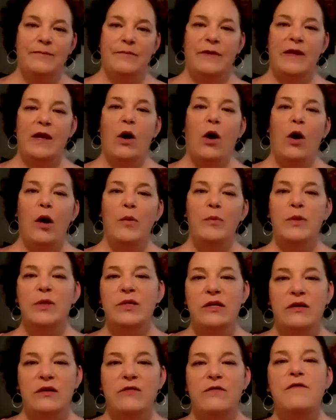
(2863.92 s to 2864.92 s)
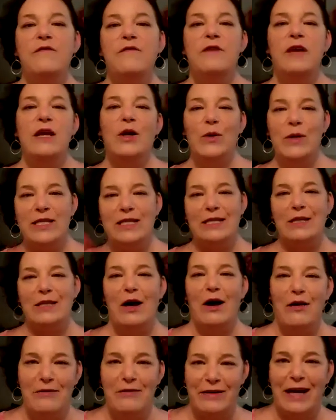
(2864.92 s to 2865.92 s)
The opposite of fear is
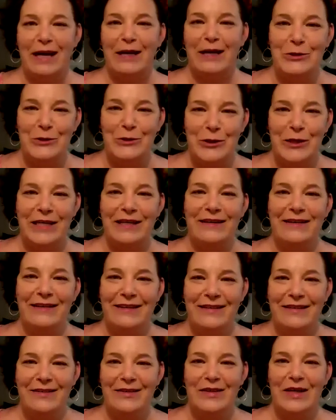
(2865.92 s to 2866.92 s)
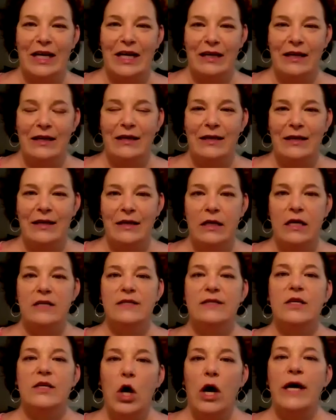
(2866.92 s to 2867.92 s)
love, actually, right?
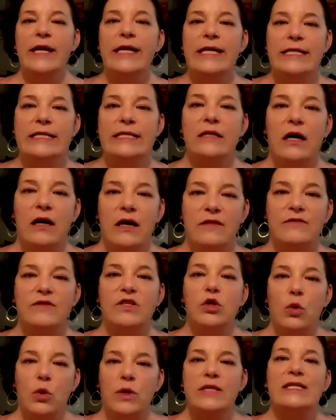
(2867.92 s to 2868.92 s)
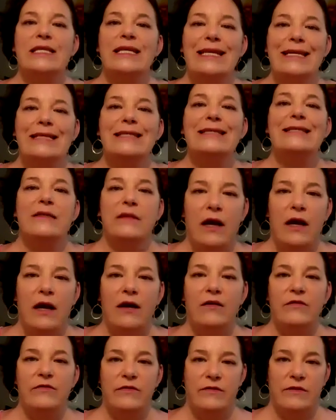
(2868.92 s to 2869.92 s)
Because God is love, source is
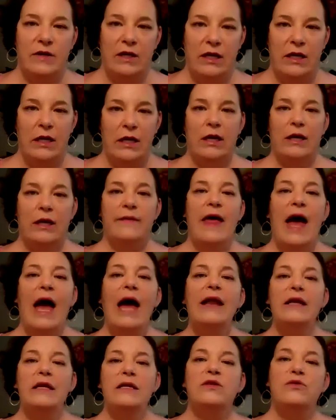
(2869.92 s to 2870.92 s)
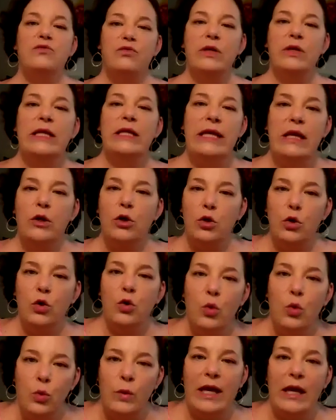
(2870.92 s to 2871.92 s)
love. That is really
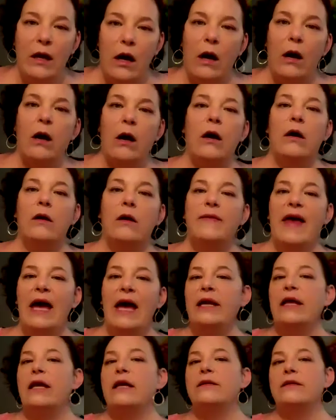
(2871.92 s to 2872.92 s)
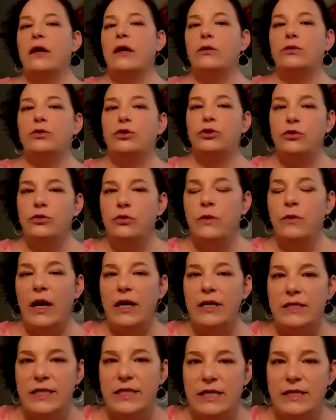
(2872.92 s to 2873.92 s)
who we are. That is our true
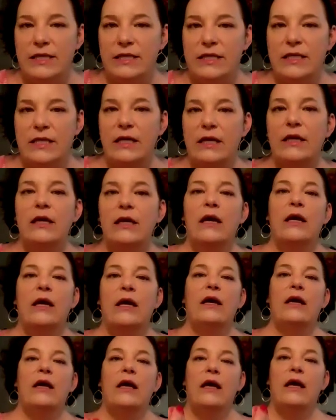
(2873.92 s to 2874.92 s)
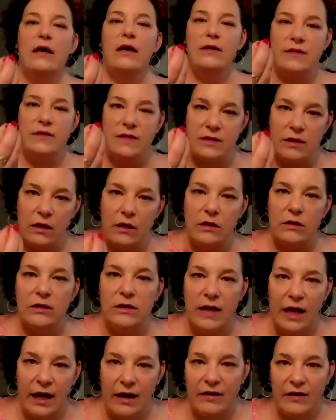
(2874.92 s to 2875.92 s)
identity, is
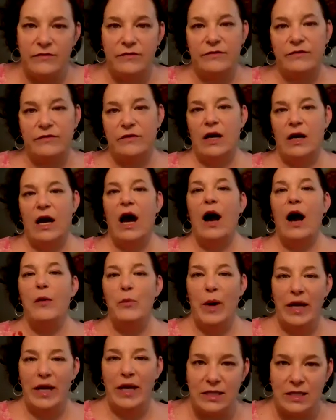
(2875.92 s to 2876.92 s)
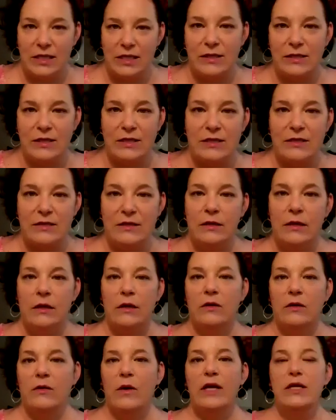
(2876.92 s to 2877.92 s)
love, abundance,
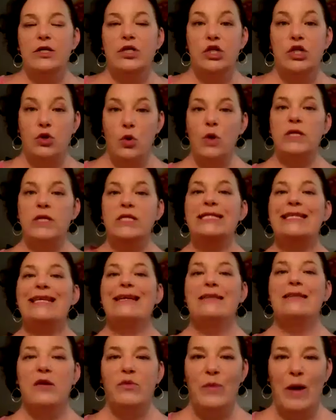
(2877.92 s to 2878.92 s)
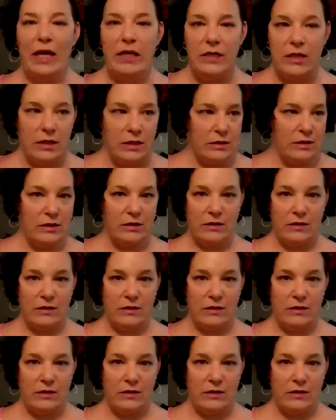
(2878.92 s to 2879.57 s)
right? Source is abundant.